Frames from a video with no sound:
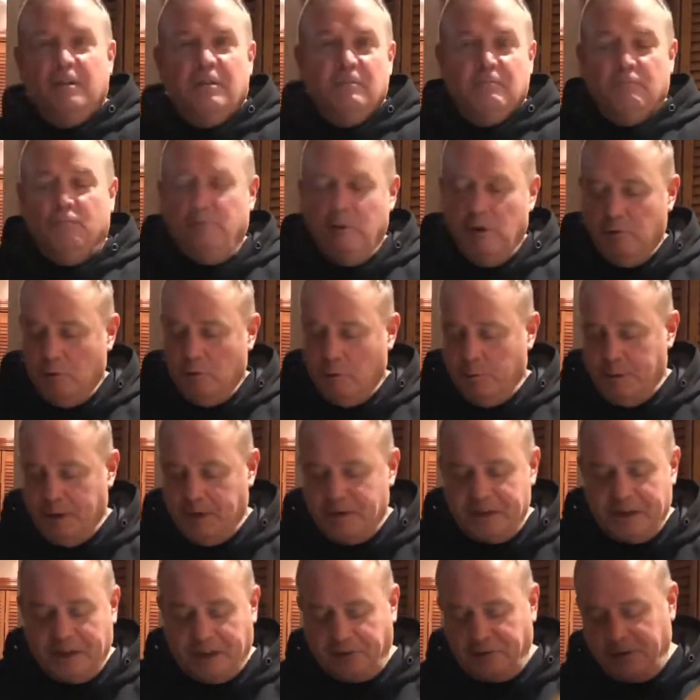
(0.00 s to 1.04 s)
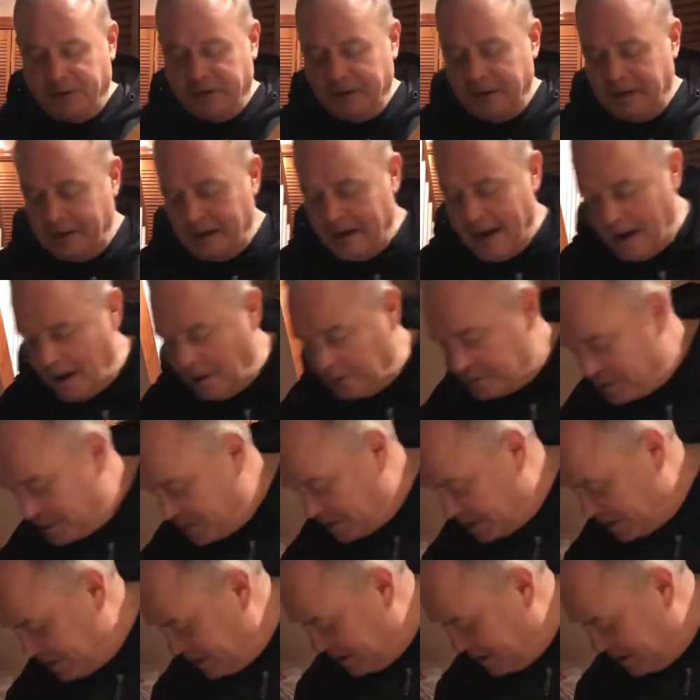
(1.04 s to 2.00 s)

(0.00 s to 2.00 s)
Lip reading: we will be testing it out,